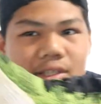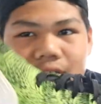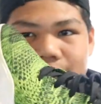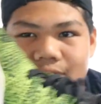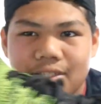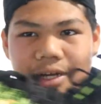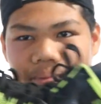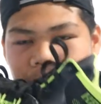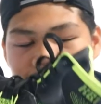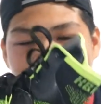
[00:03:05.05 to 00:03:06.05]
it's
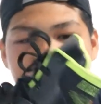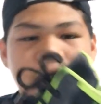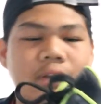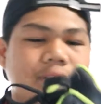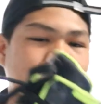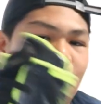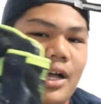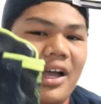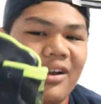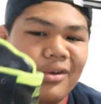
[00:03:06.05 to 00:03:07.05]
not bad, but
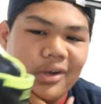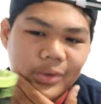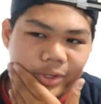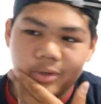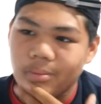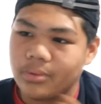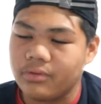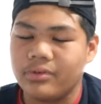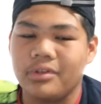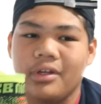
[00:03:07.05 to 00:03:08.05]
I don't, I really don't
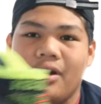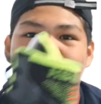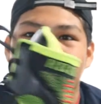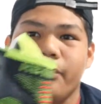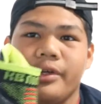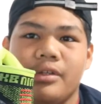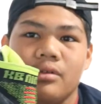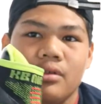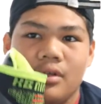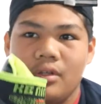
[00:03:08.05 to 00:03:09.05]
prefer the color green.
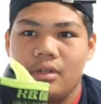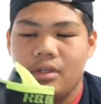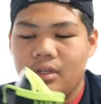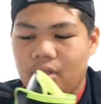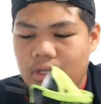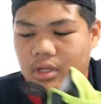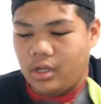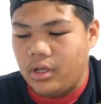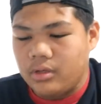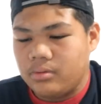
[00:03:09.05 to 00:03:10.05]

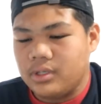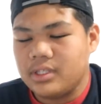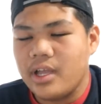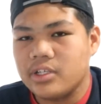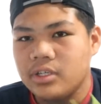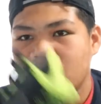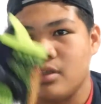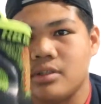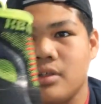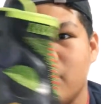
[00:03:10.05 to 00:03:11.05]
Because uh, I actually got
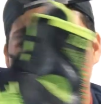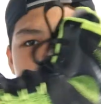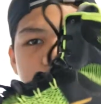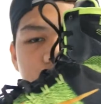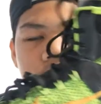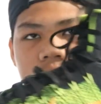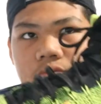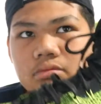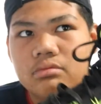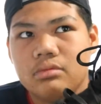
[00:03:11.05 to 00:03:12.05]
these like
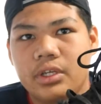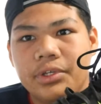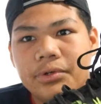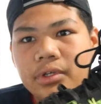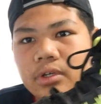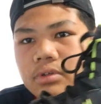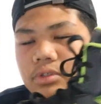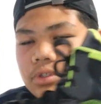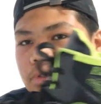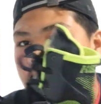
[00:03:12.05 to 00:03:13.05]
a year ago or
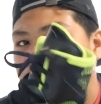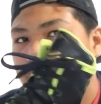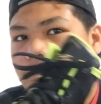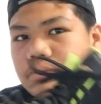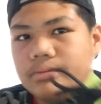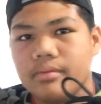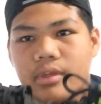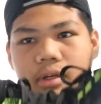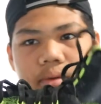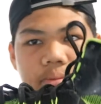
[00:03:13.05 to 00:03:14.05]
two.
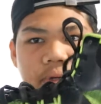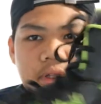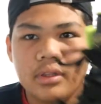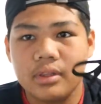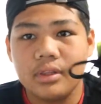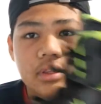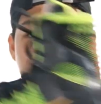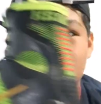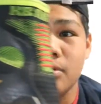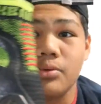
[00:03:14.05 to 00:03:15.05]
But
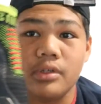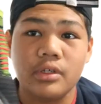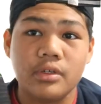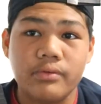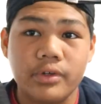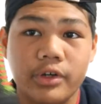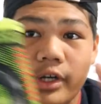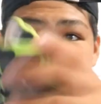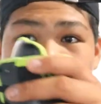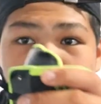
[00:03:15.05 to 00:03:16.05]
these are really good for your
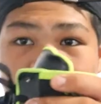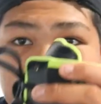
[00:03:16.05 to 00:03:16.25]
ankle.